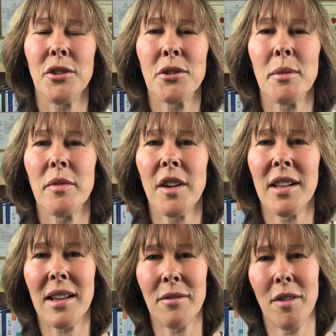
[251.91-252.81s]
So I'm finding
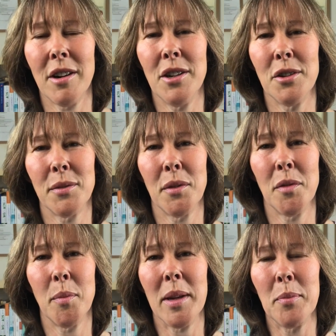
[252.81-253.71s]
that very useful for
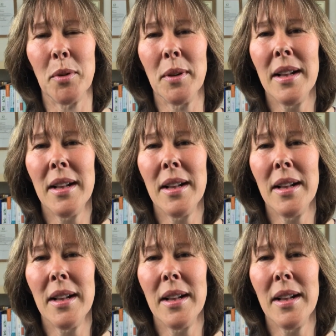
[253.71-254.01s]
people.